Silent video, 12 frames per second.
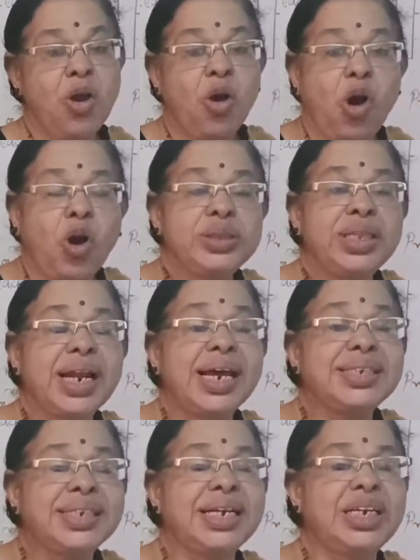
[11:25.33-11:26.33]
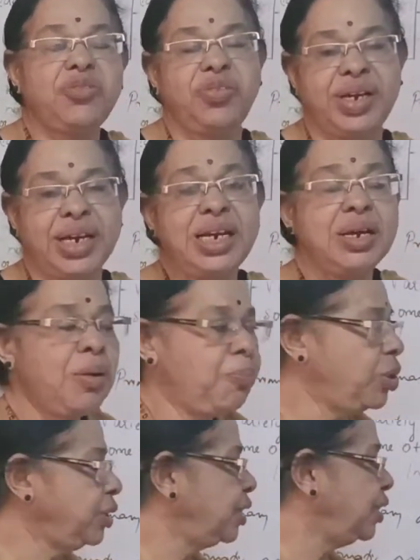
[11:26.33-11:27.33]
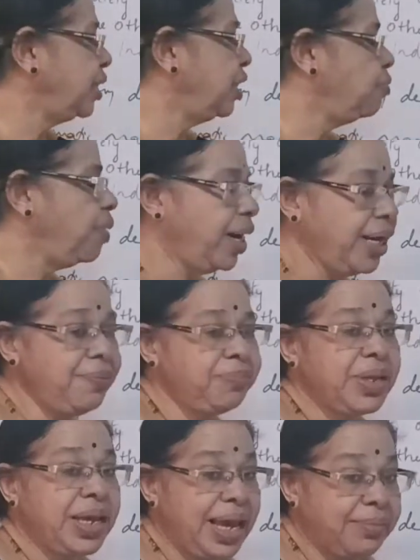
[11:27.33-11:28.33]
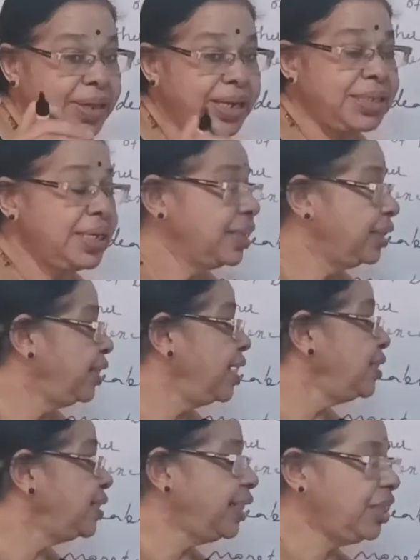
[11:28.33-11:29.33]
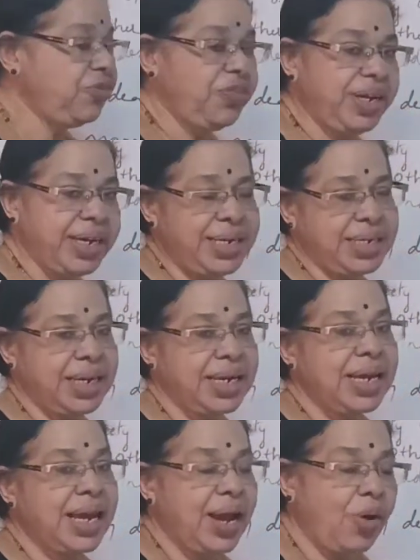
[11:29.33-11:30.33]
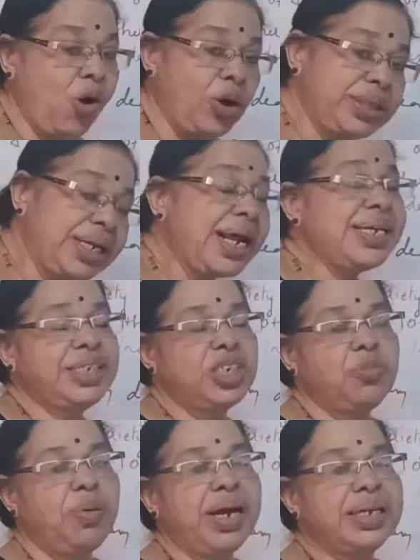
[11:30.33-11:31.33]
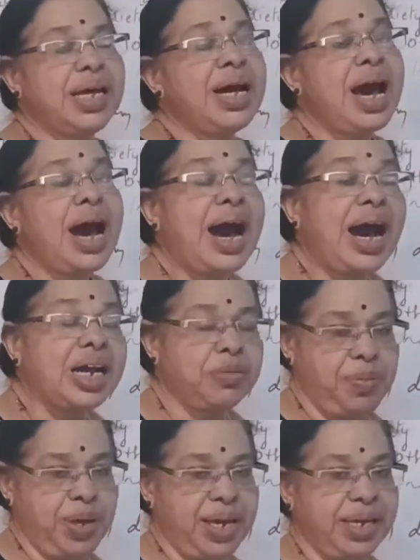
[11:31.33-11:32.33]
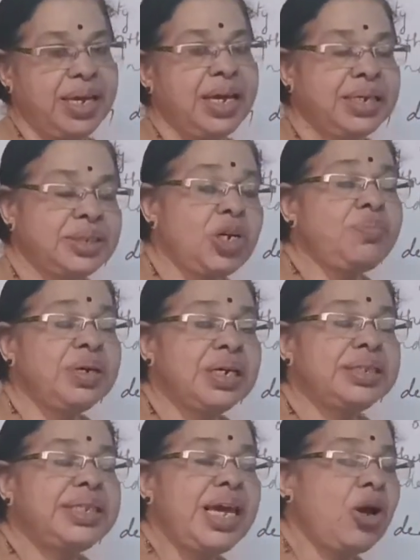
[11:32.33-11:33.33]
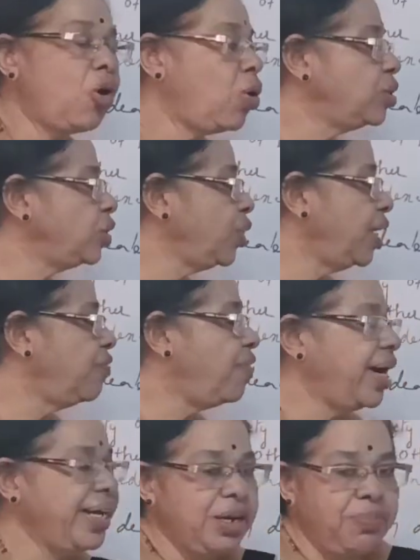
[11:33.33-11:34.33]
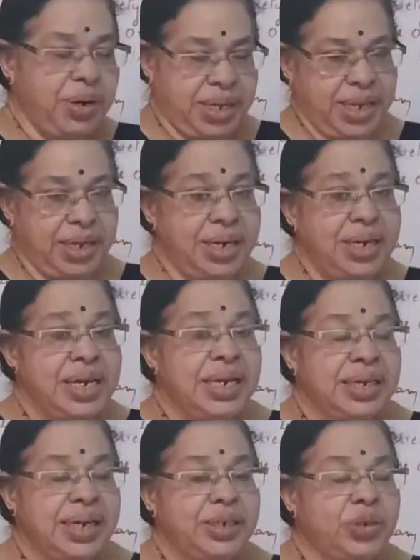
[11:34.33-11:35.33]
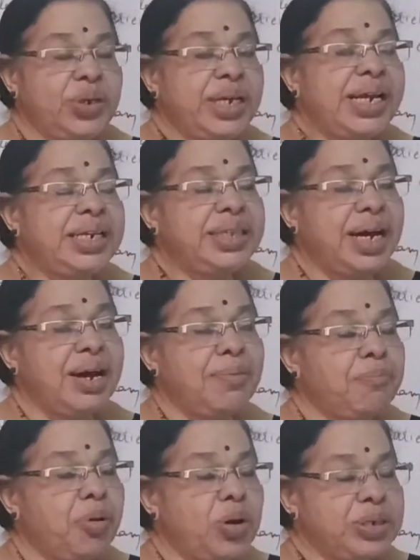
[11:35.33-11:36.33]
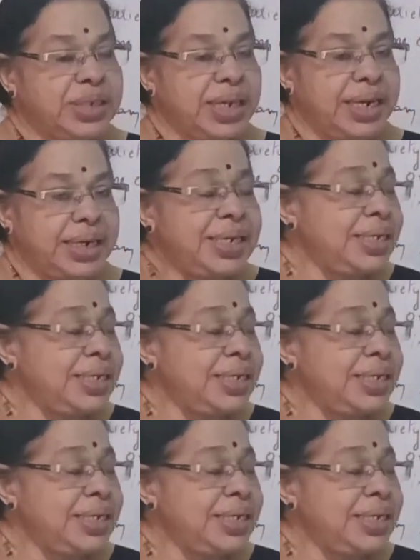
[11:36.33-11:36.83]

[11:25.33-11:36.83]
Authorized certificate possessed by. That is this certificate authorized by the RBI. So they are also available here to deal the bonds and